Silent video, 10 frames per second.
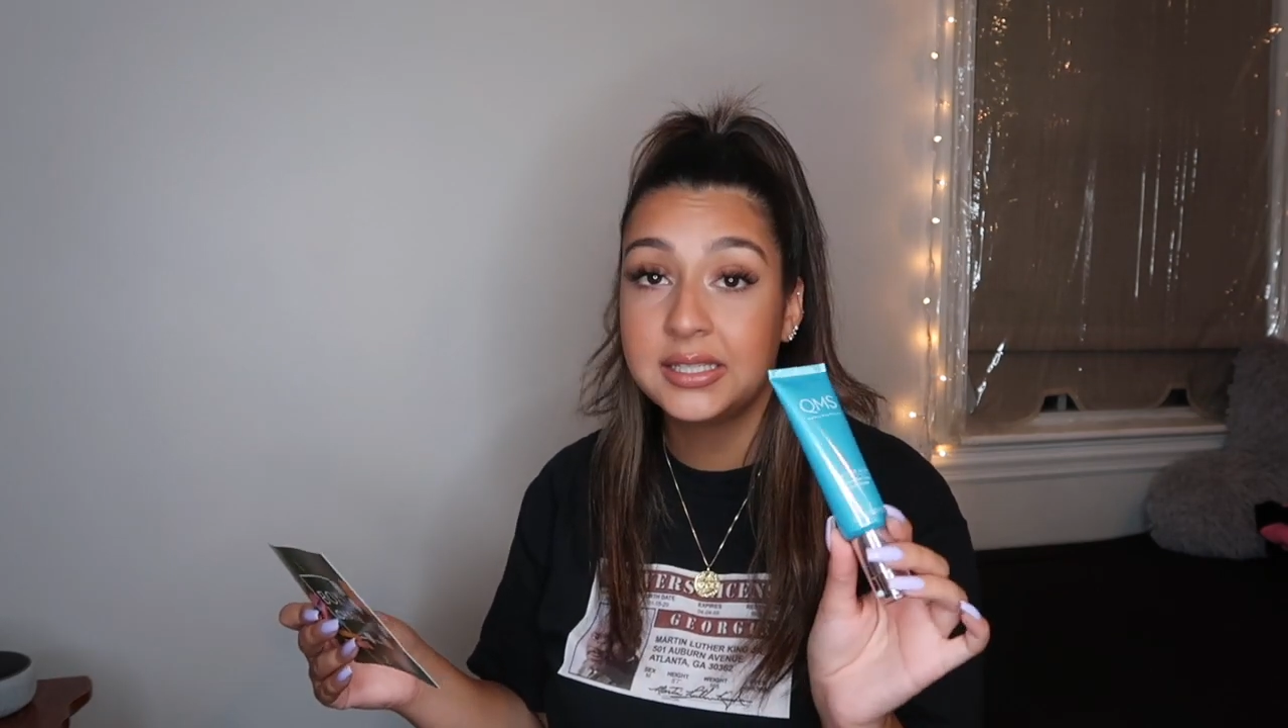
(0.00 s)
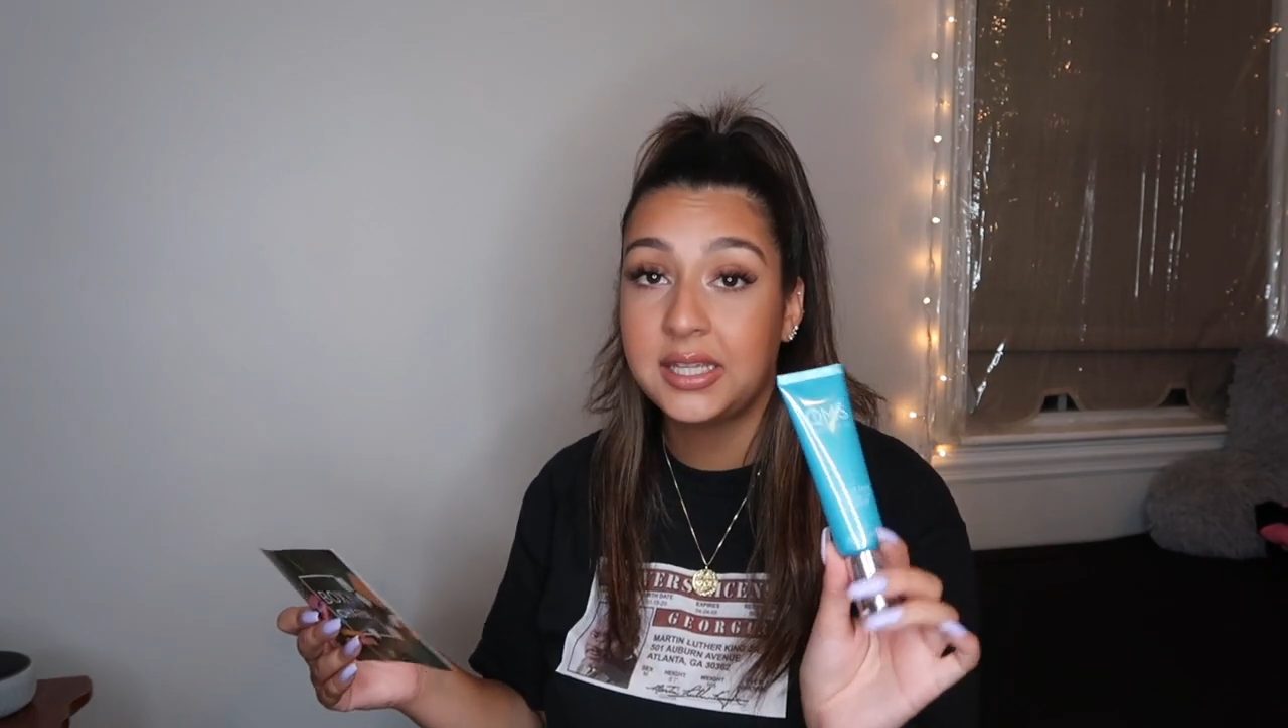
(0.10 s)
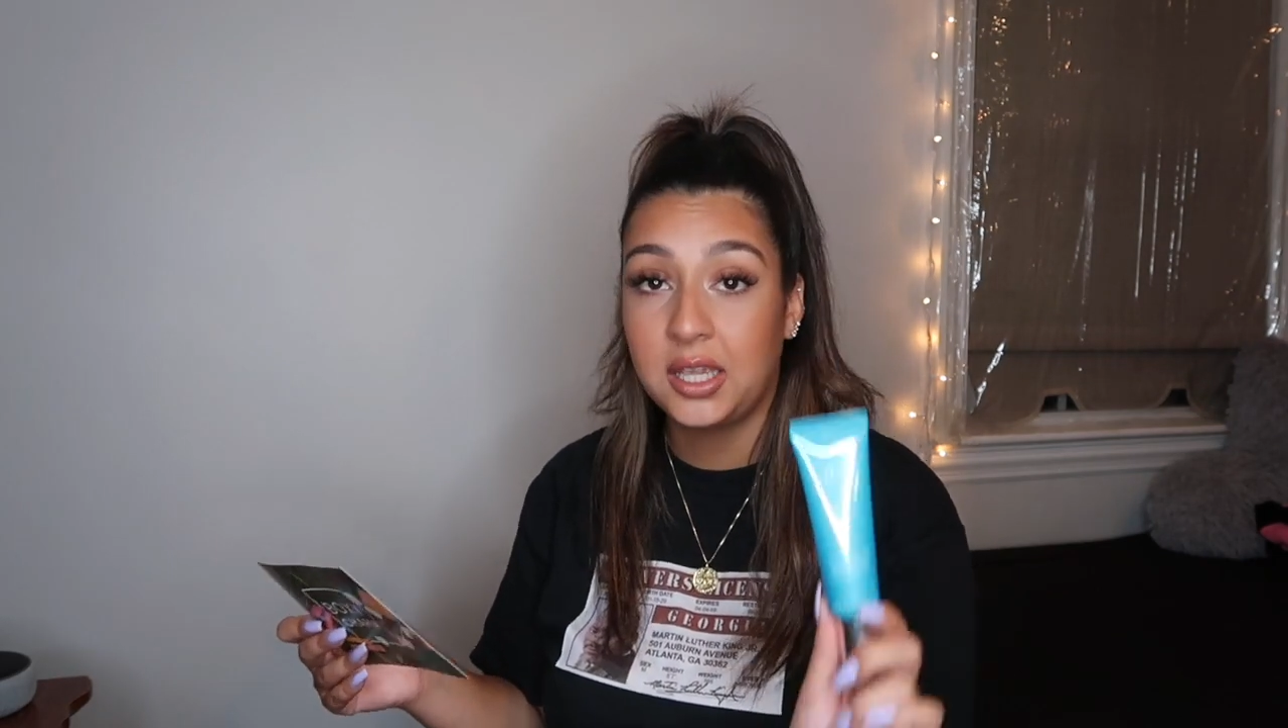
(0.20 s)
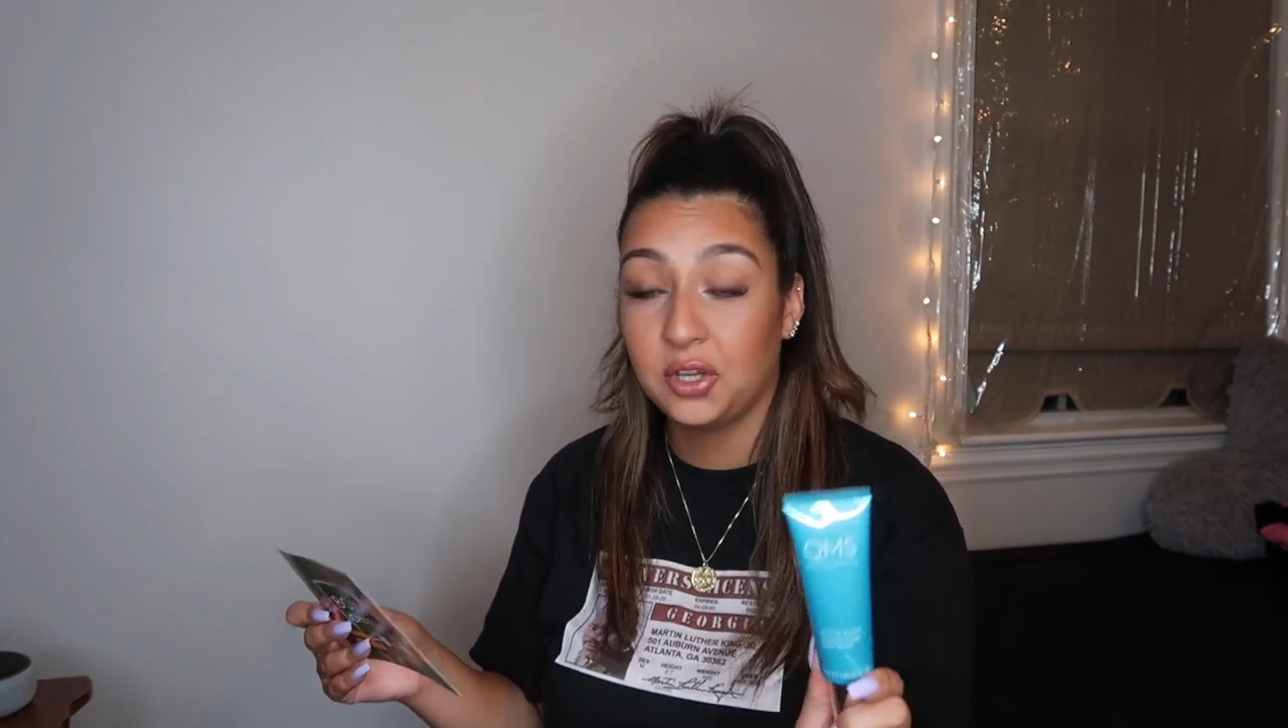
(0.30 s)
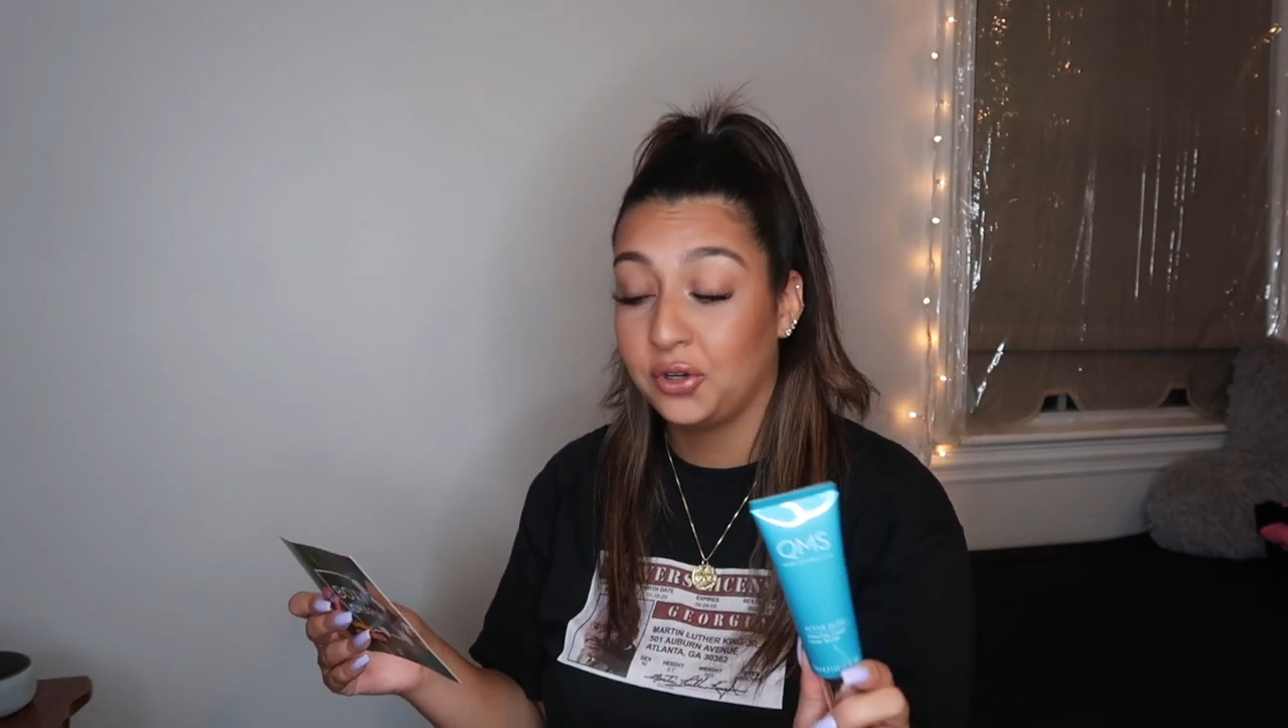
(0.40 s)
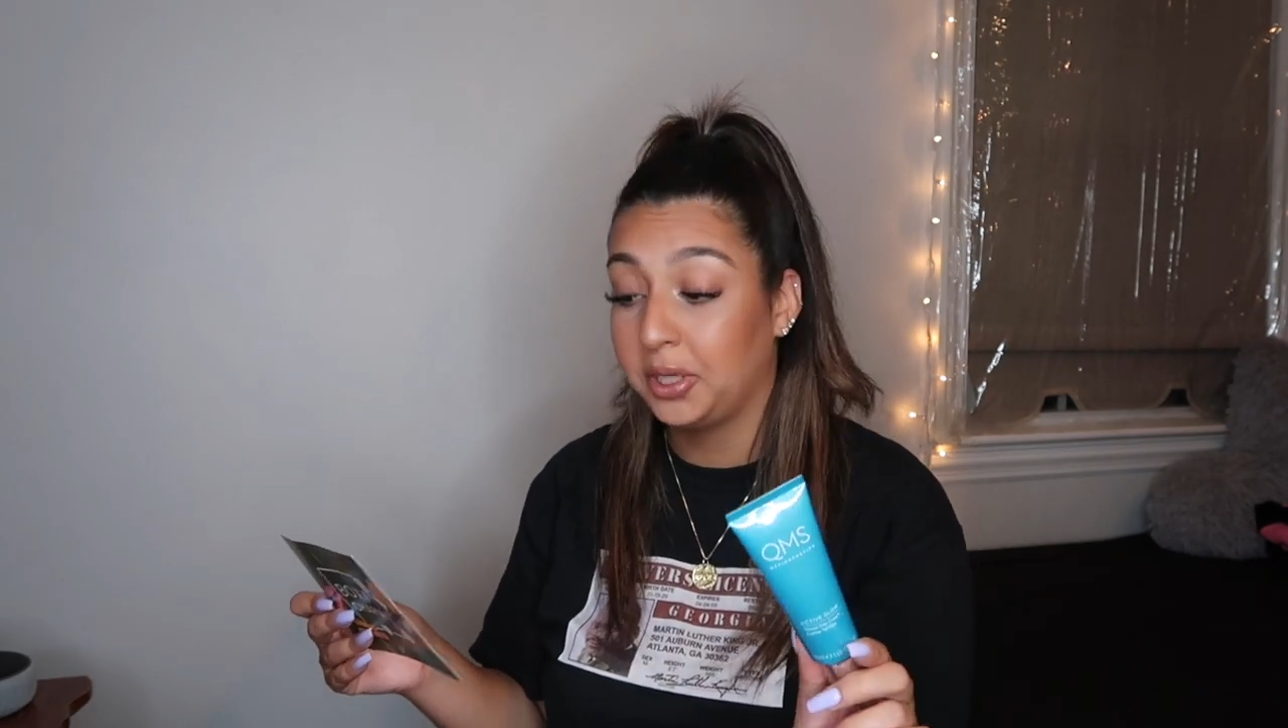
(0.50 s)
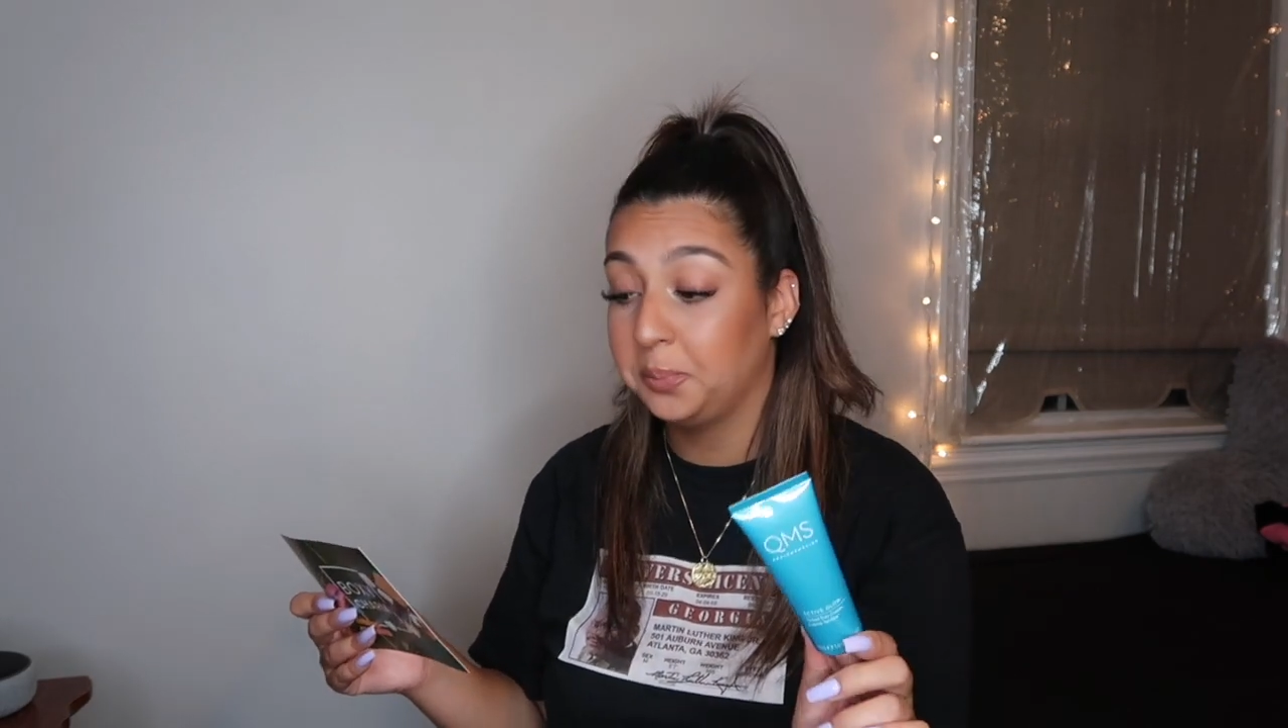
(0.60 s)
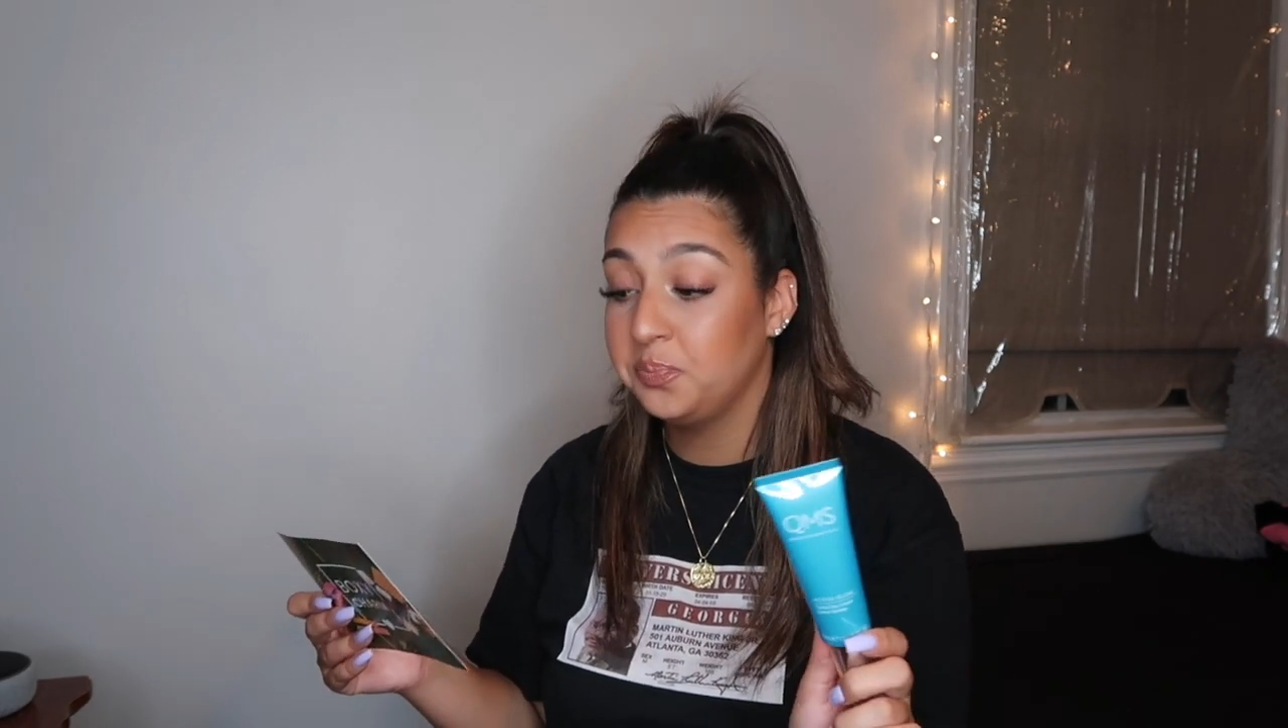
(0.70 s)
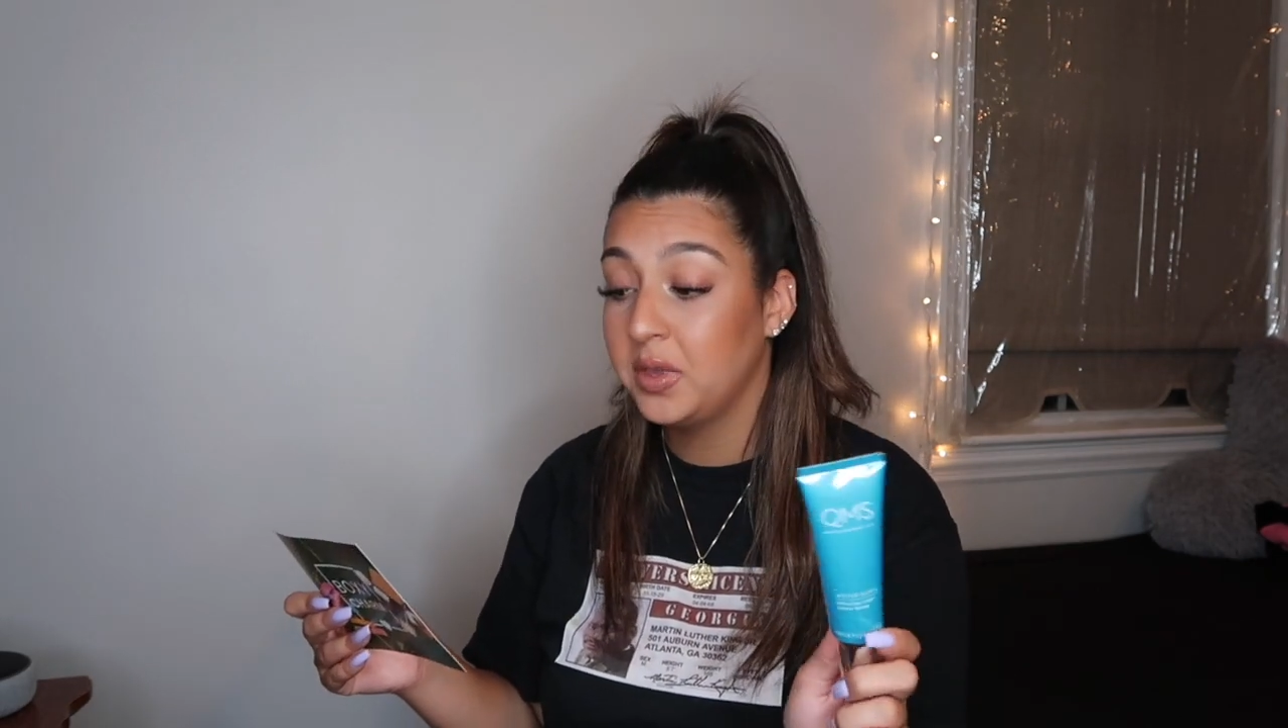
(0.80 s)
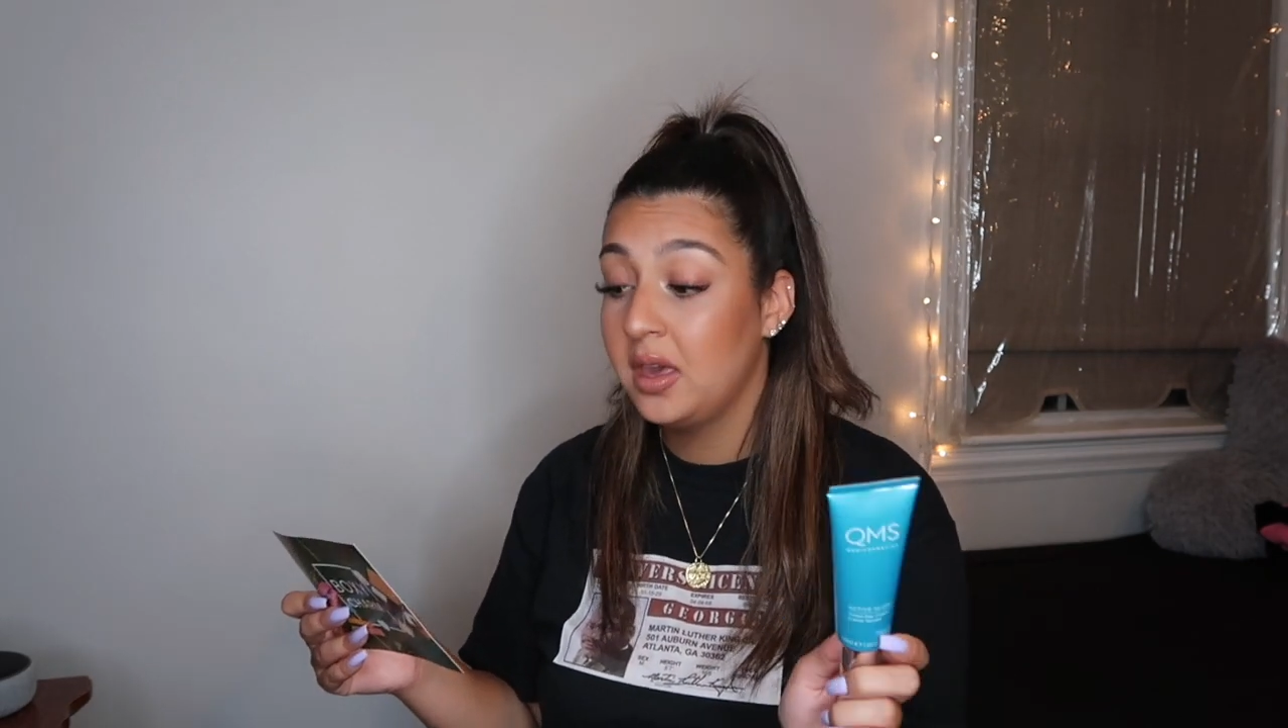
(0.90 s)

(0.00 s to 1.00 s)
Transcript: day cream.